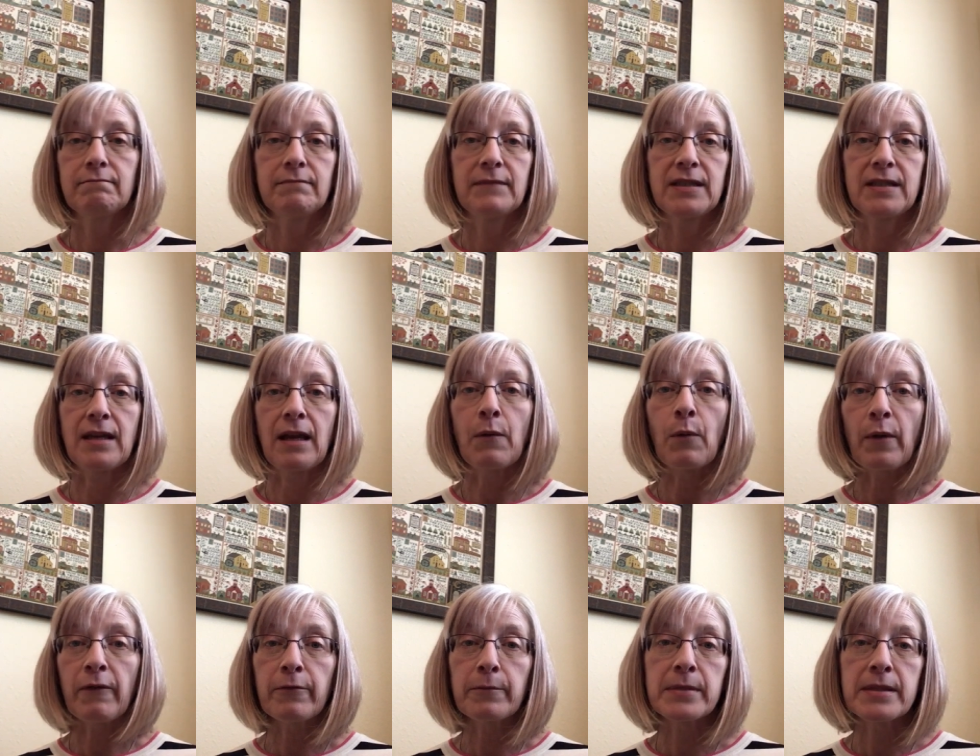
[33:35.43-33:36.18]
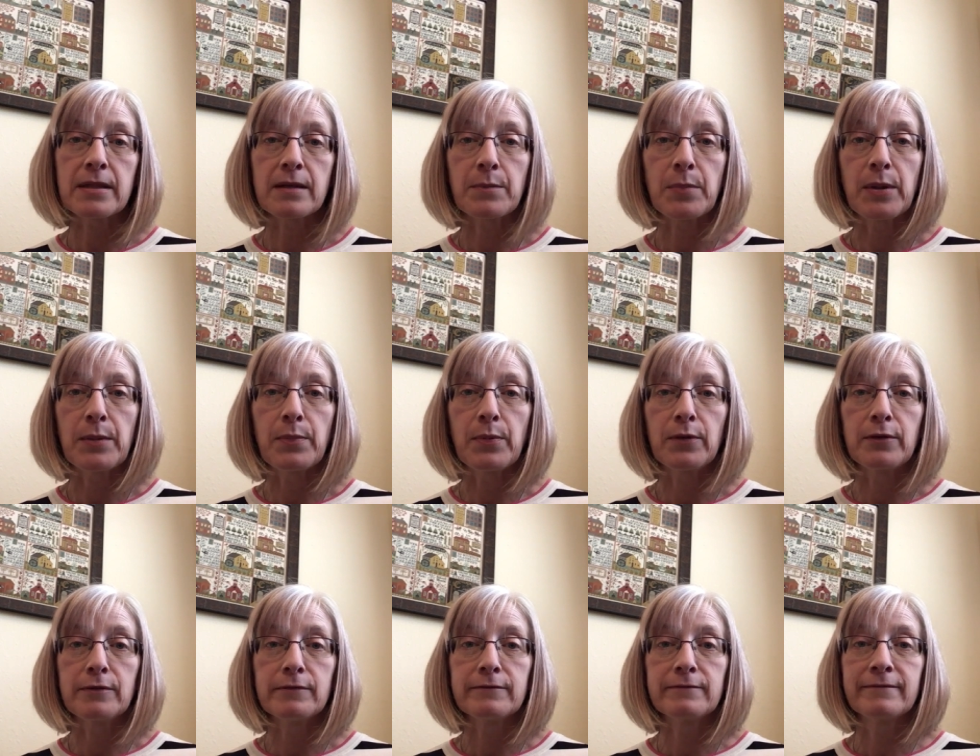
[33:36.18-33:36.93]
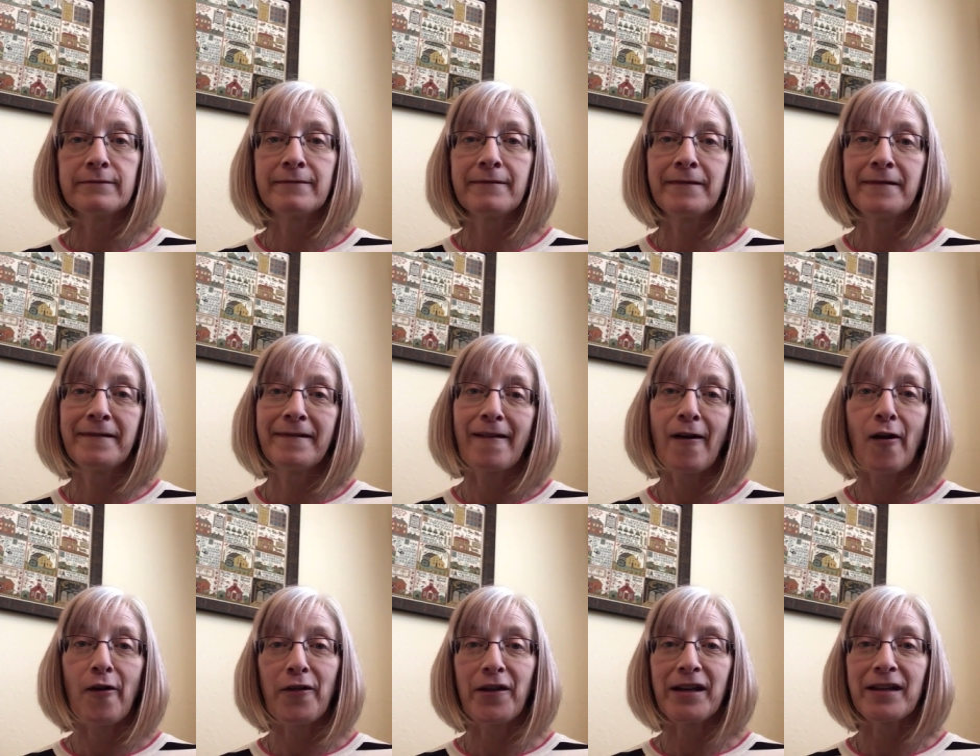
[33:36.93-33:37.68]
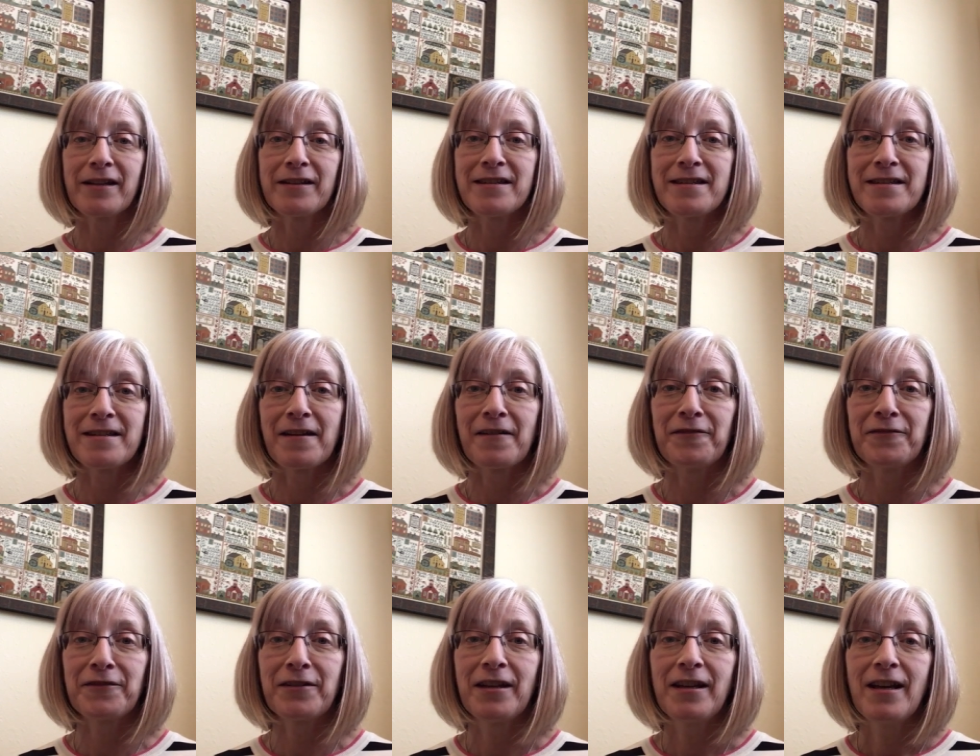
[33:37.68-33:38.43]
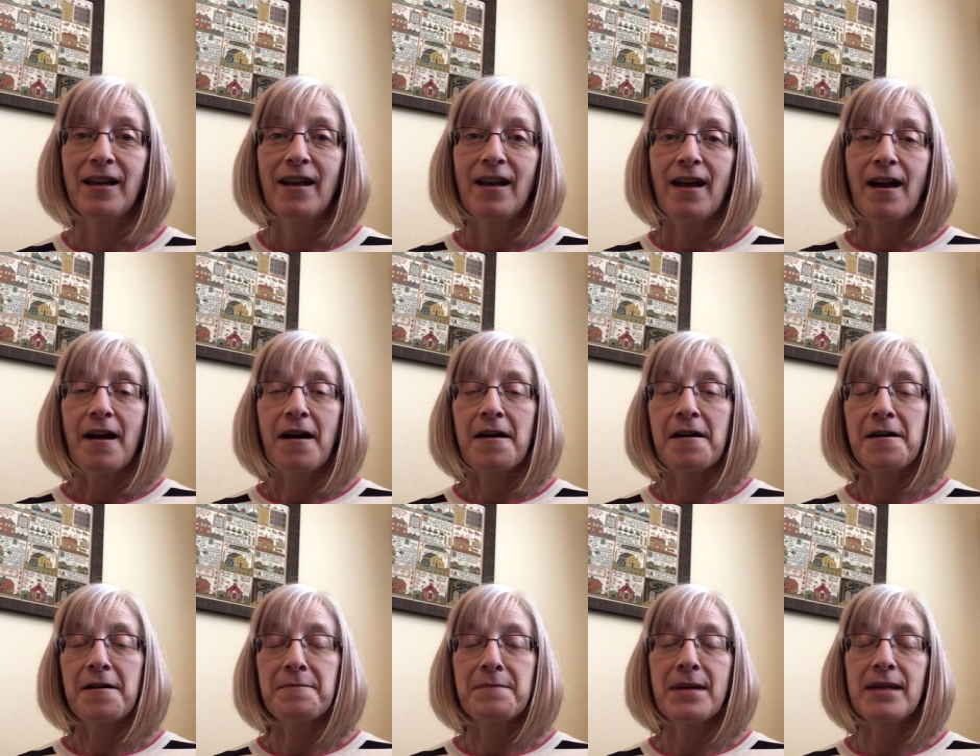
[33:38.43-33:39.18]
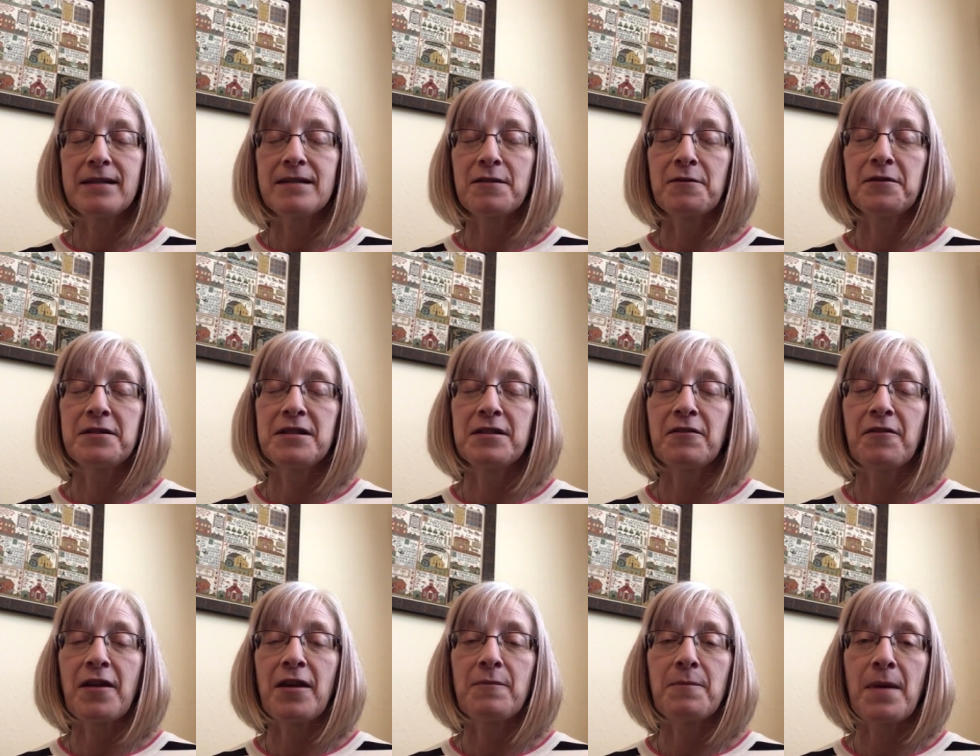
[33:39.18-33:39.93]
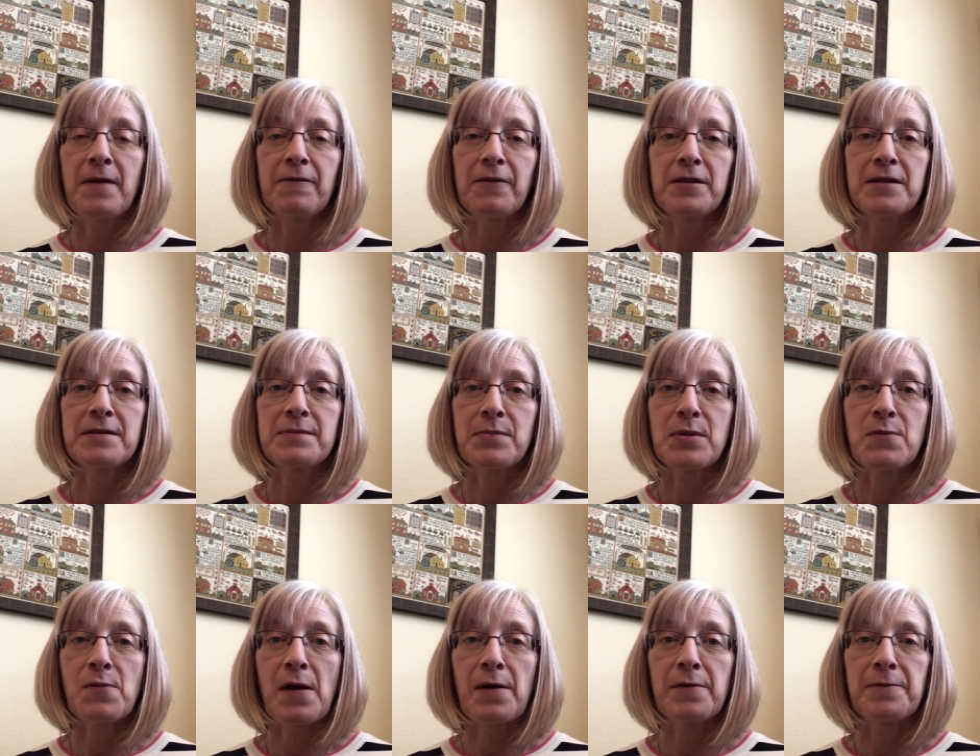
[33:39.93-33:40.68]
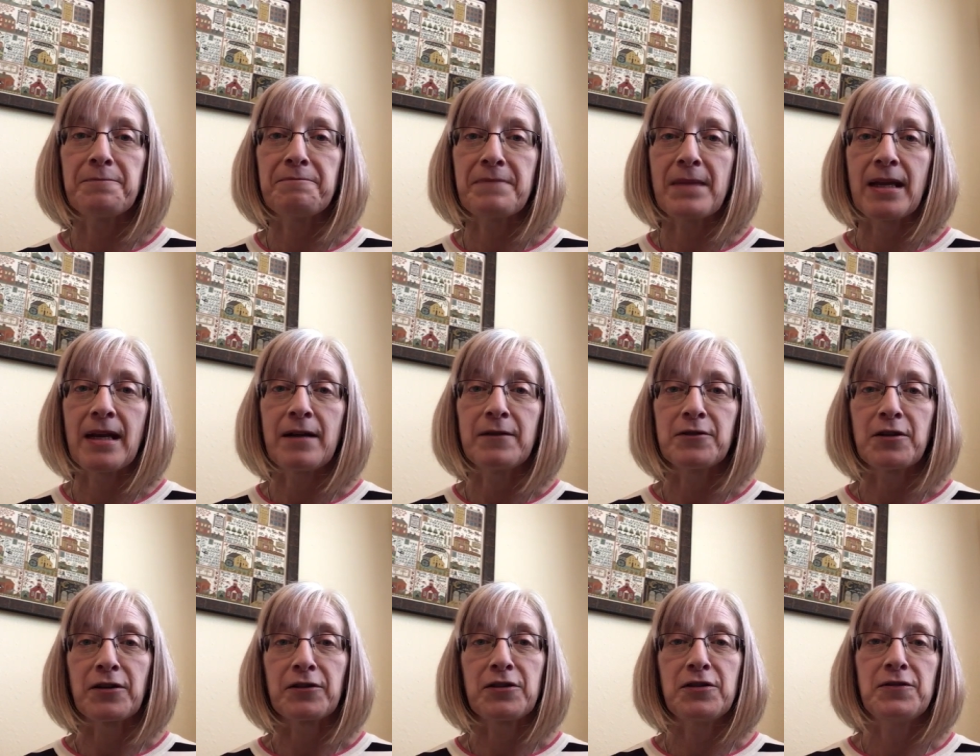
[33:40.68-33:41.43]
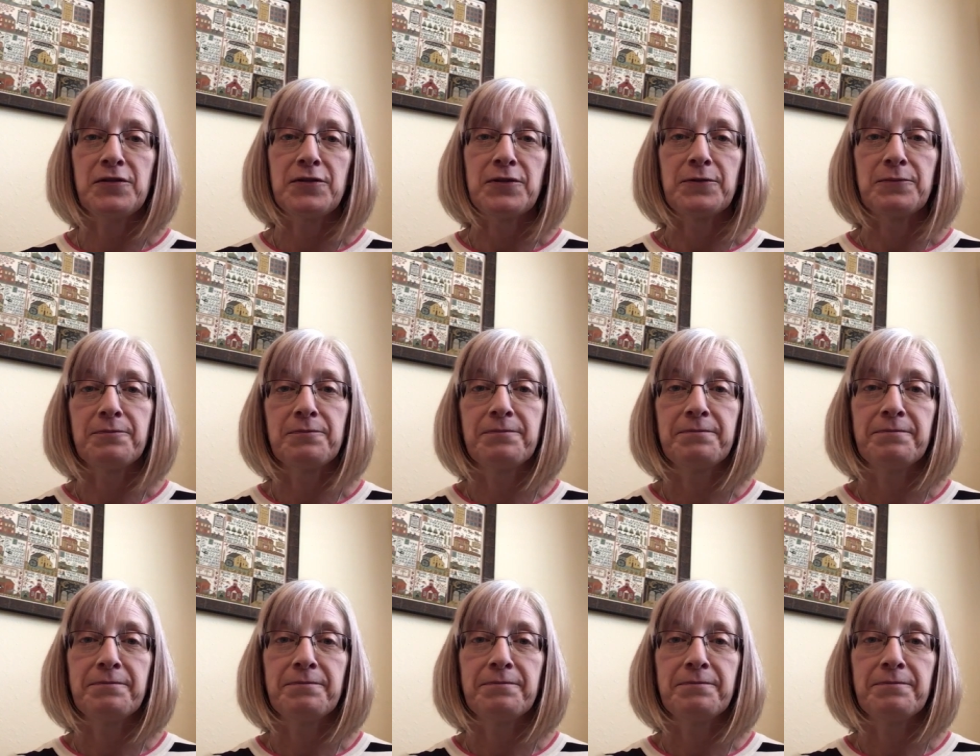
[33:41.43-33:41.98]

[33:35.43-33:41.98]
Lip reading: stay away from sick people, all that good stuff. So until then, my friends, be well, and I'll talk to you soon.